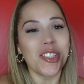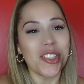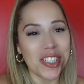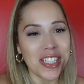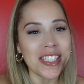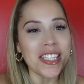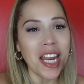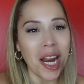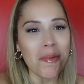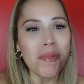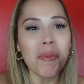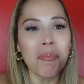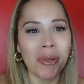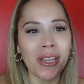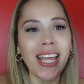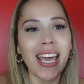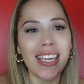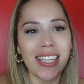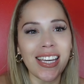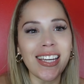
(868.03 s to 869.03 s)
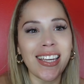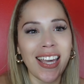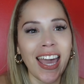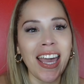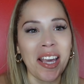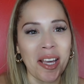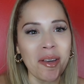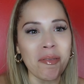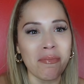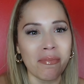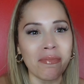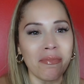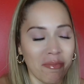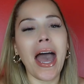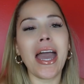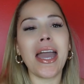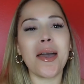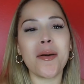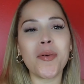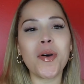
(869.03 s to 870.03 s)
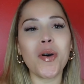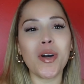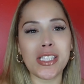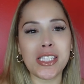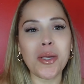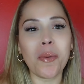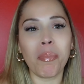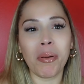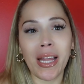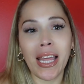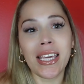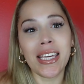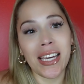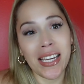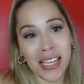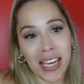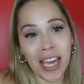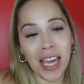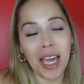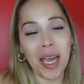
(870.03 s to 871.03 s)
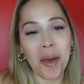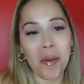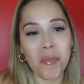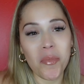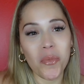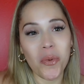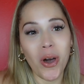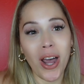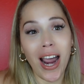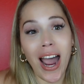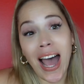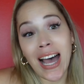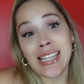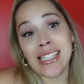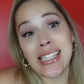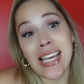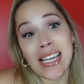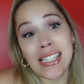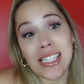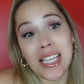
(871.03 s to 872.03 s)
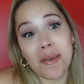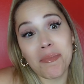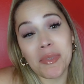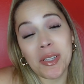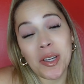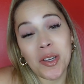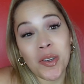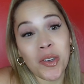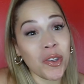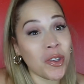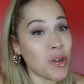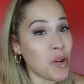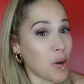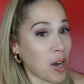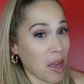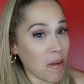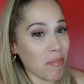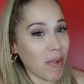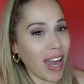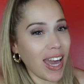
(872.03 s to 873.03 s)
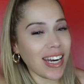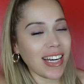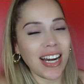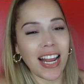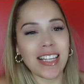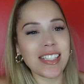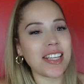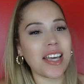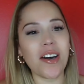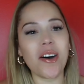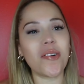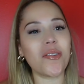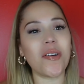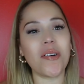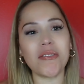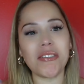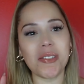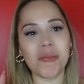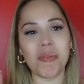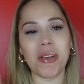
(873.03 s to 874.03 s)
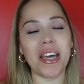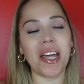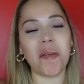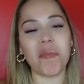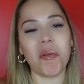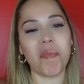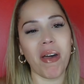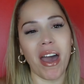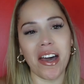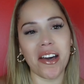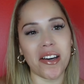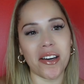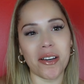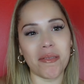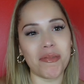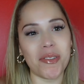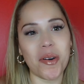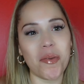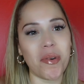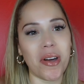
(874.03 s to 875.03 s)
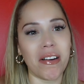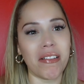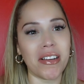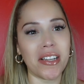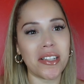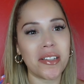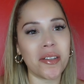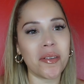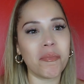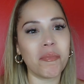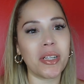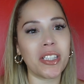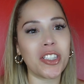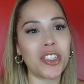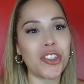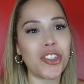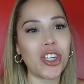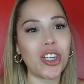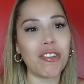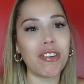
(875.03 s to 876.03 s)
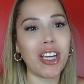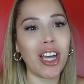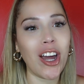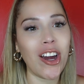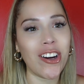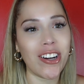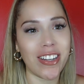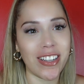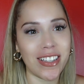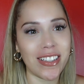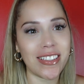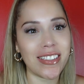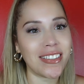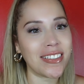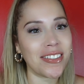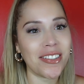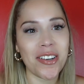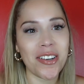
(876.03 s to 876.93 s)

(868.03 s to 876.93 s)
She said, I'm gonna play your game. I am going to play your game where I say something, you get mad, and I say, oh no, just playing, I'm gonna back up, don't worry. But the jury heard it.